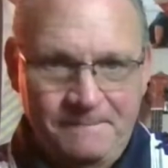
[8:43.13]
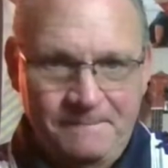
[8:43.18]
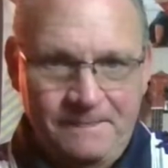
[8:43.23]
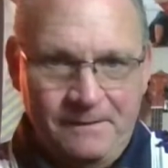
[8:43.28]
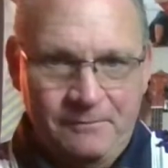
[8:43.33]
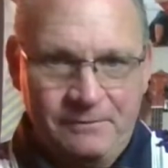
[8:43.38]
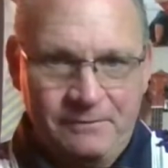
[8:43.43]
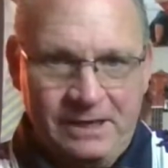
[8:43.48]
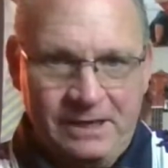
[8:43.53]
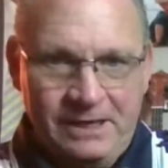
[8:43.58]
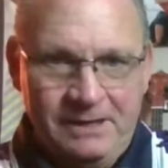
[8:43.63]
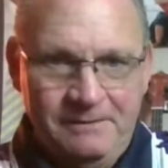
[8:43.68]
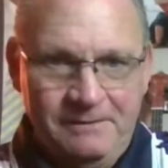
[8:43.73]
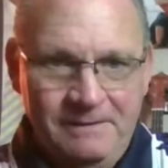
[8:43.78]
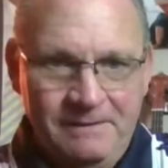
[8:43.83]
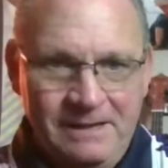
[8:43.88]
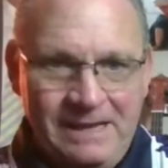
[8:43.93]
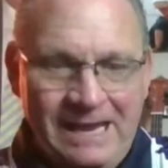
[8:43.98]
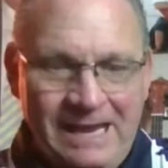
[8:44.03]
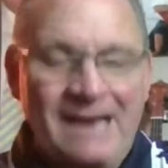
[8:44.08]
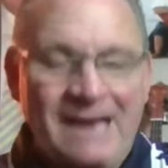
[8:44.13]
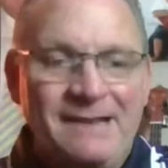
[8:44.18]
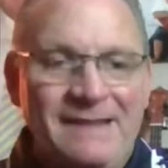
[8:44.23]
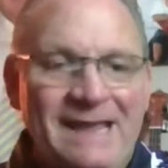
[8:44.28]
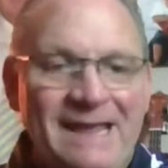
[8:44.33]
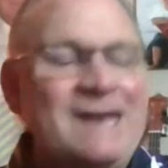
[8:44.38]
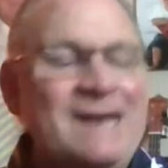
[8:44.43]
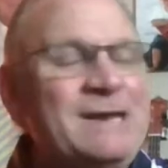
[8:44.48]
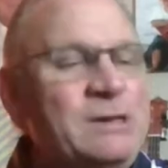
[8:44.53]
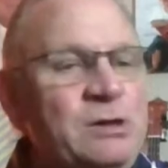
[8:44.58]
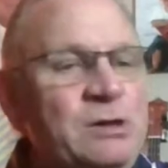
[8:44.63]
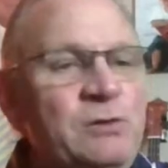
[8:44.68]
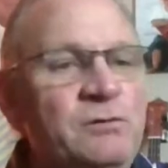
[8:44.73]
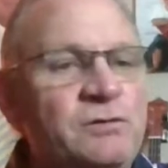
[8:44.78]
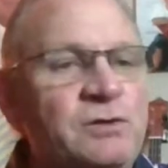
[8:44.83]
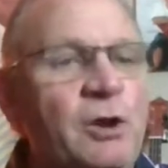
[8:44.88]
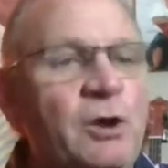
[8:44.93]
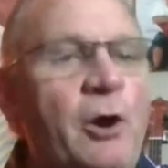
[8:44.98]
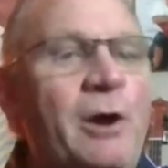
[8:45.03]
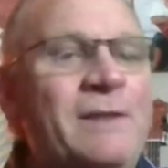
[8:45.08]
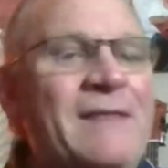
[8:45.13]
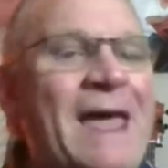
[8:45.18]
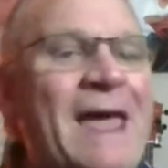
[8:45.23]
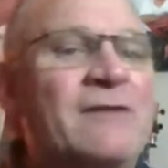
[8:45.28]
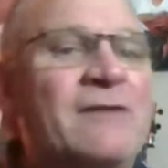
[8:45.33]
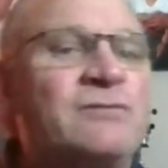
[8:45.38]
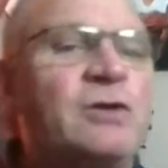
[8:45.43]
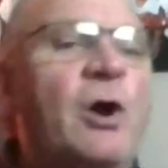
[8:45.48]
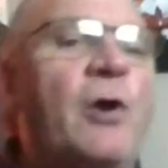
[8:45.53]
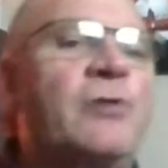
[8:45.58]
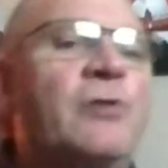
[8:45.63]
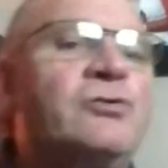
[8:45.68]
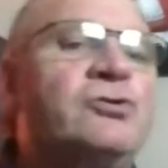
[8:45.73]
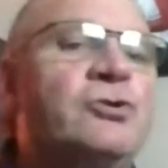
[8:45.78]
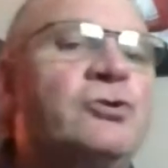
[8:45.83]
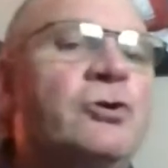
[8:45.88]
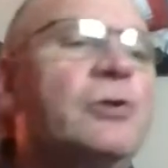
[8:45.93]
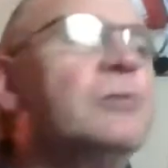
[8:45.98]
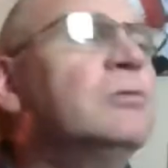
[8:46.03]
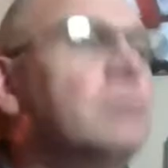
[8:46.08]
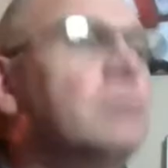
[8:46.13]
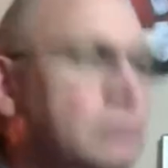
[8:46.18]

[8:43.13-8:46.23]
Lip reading: Okay. And then you start, that starts your